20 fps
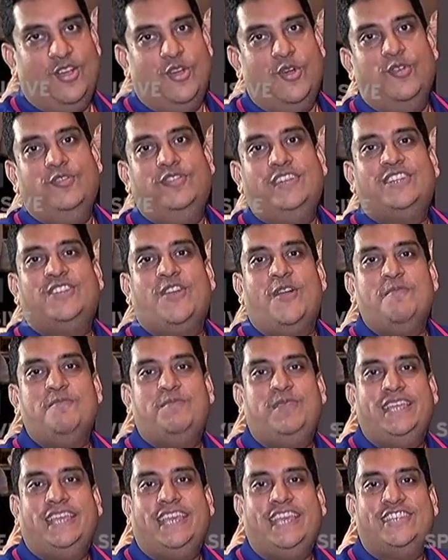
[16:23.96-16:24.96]

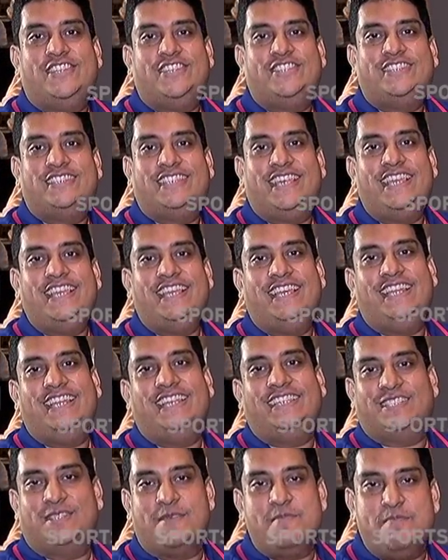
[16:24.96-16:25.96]
Overcomplicate a
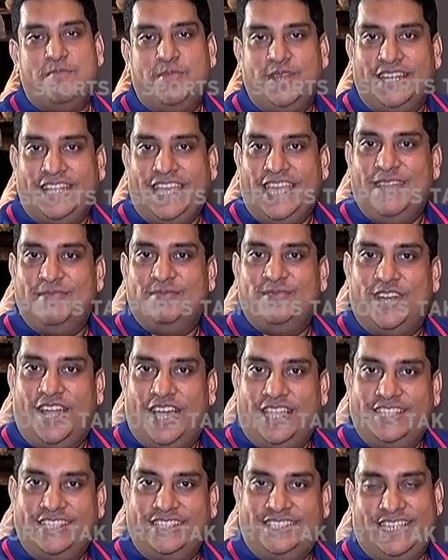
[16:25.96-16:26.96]
simple game
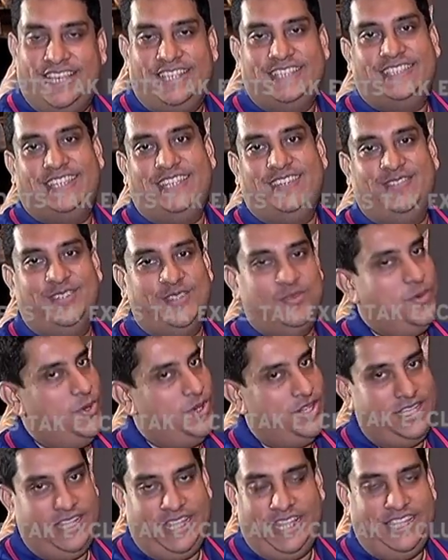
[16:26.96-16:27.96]
rather, says David
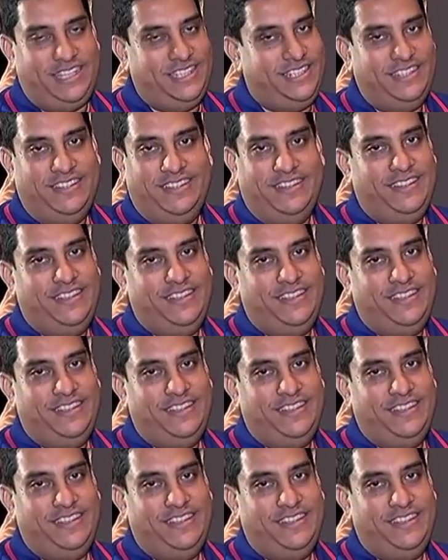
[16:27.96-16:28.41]
Warner, and